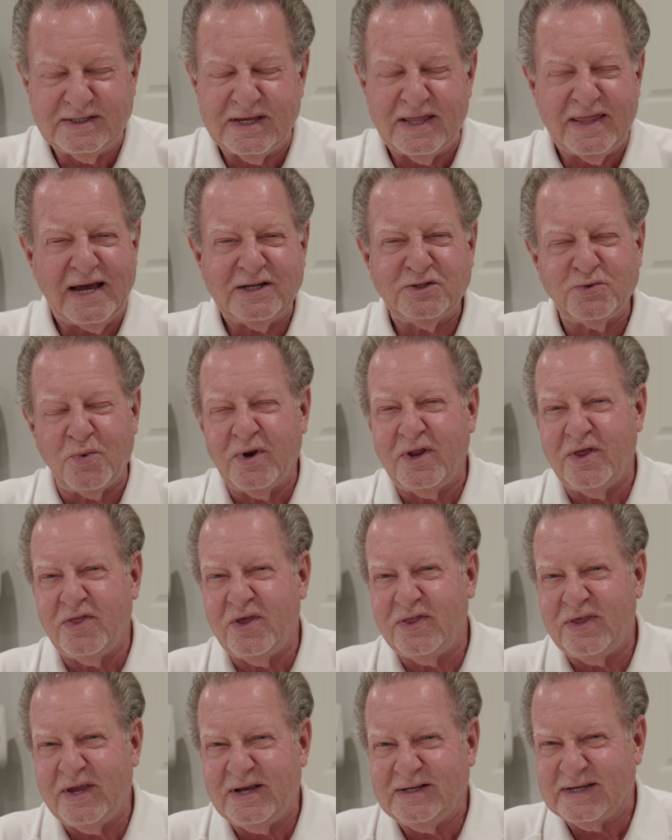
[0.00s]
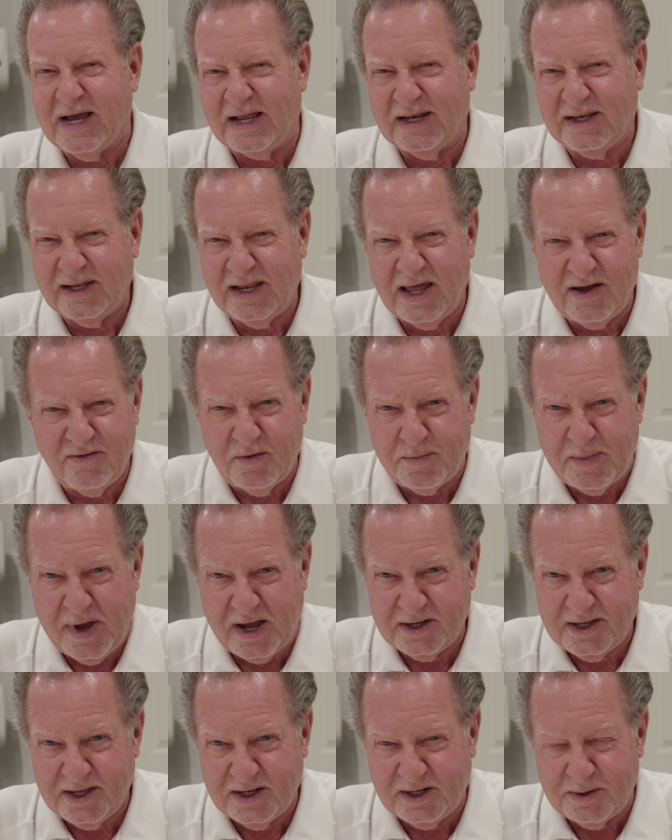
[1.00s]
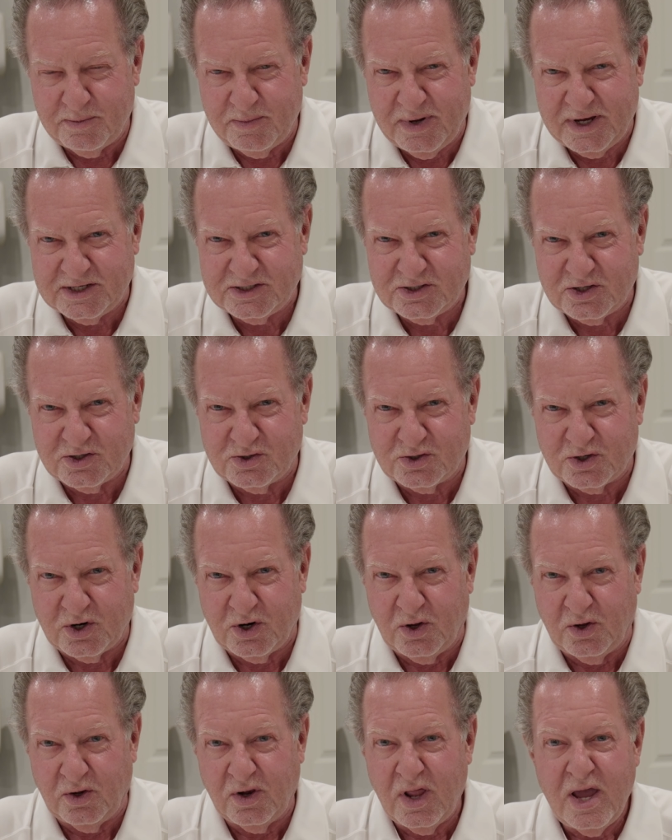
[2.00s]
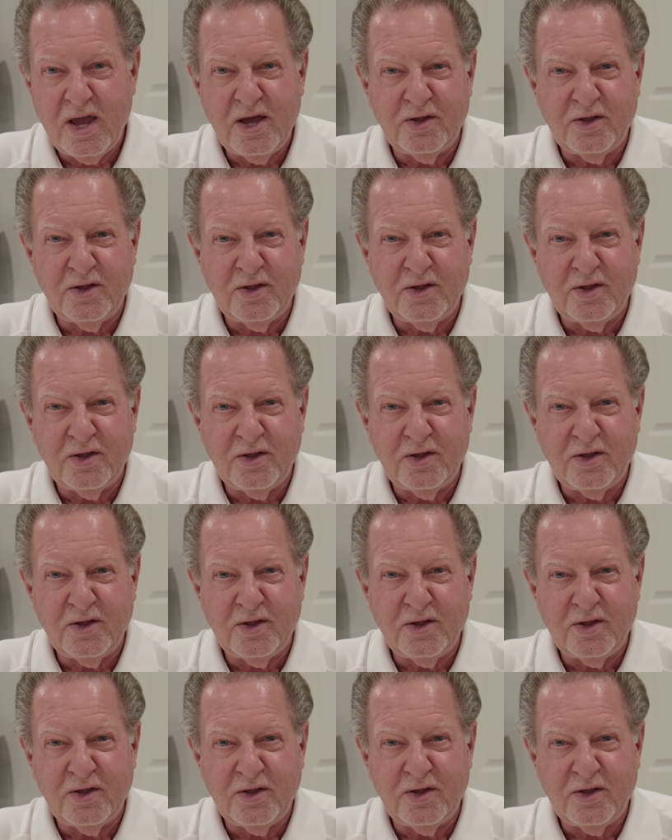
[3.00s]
And that's one of the things I love about Gillen Pest Control.